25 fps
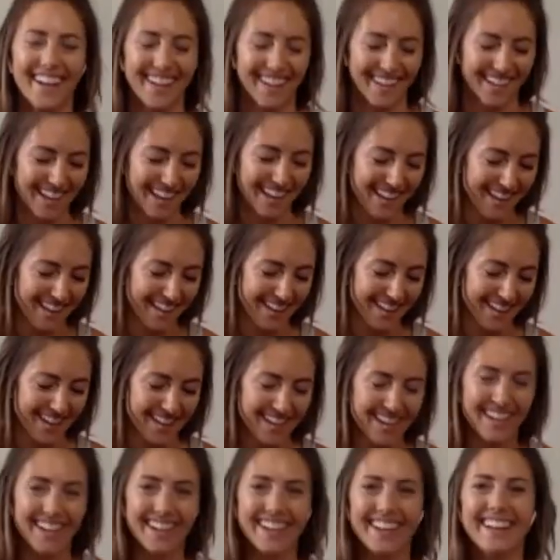
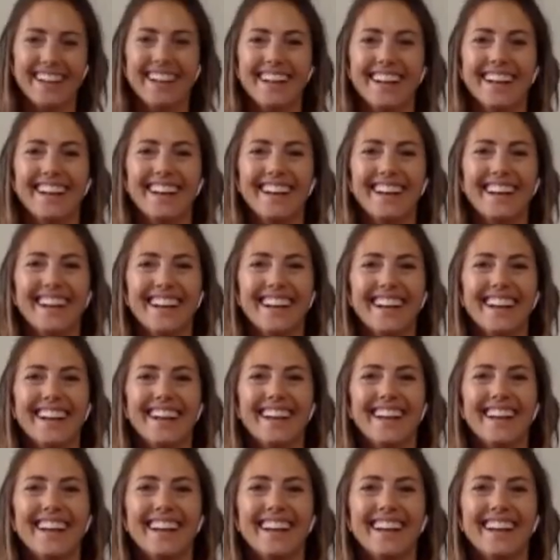
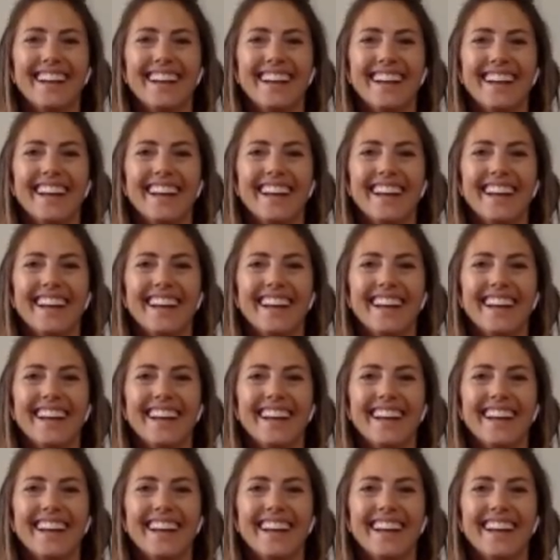[no speech]